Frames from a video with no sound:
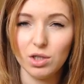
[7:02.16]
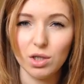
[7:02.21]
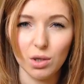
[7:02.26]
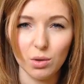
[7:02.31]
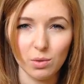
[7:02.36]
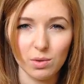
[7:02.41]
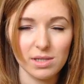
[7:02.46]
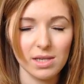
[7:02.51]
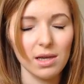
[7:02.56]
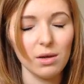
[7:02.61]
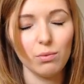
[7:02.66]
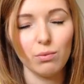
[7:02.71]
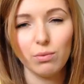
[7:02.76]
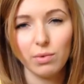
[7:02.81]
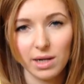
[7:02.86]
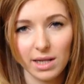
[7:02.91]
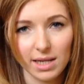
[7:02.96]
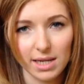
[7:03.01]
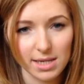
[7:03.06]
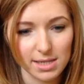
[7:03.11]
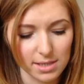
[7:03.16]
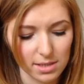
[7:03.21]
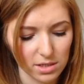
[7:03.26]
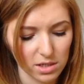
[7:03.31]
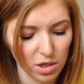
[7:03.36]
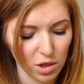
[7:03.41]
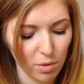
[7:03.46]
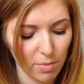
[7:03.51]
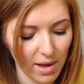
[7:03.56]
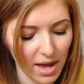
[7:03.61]
use, it really isn't
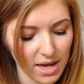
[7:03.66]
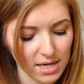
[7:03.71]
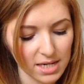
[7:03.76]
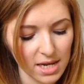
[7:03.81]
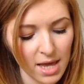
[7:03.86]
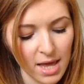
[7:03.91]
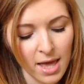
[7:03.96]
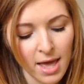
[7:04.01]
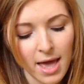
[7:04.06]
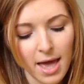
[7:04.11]
too bad.